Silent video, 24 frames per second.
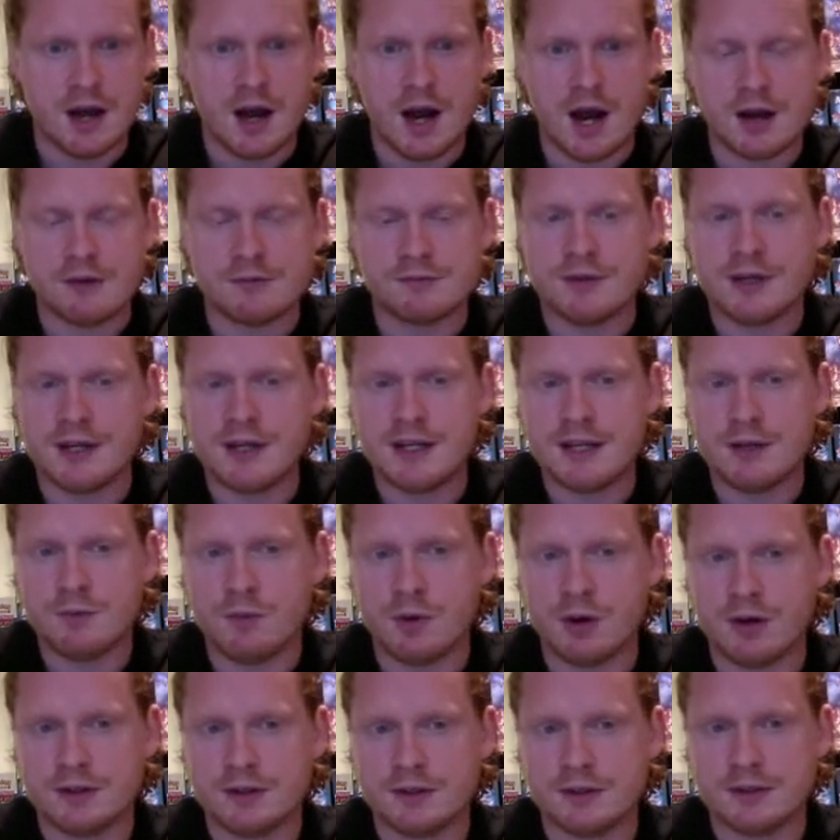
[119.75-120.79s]
I really
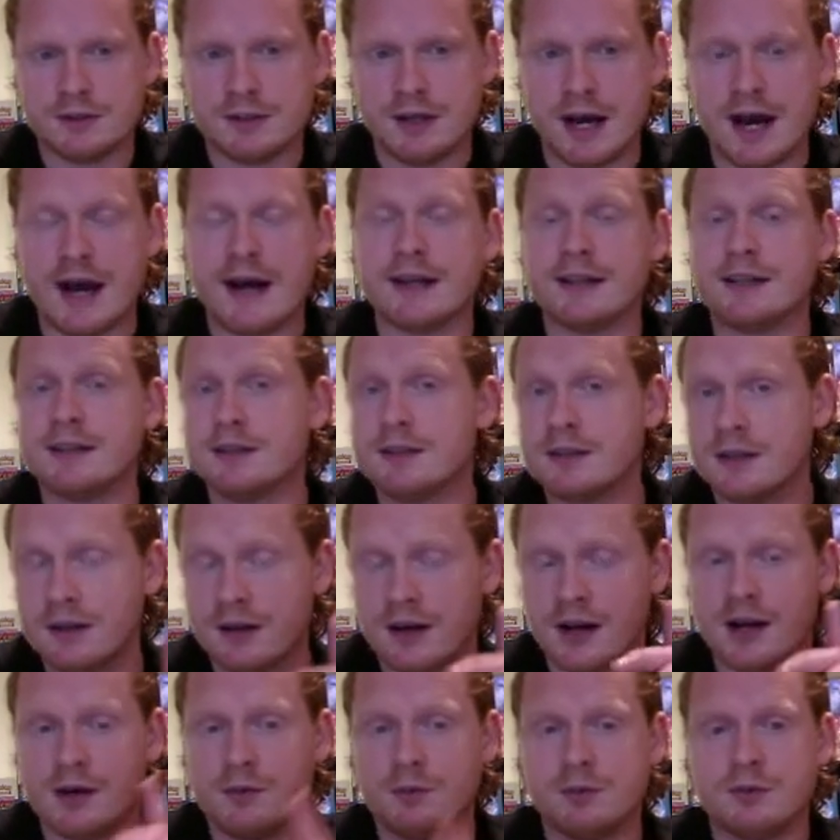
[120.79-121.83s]
want, and
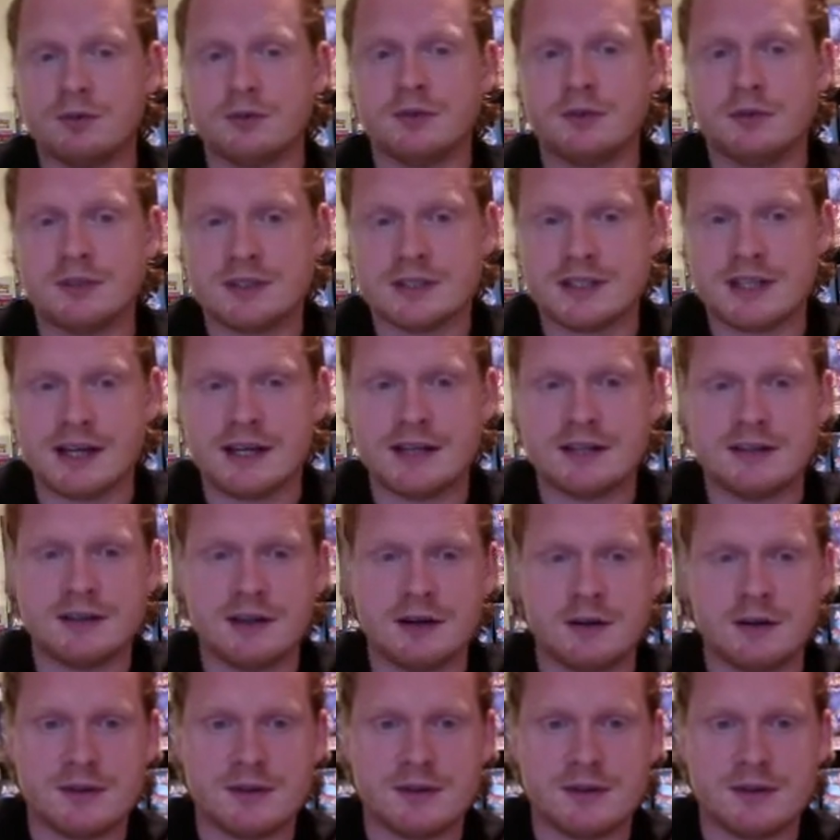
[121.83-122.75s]
I will side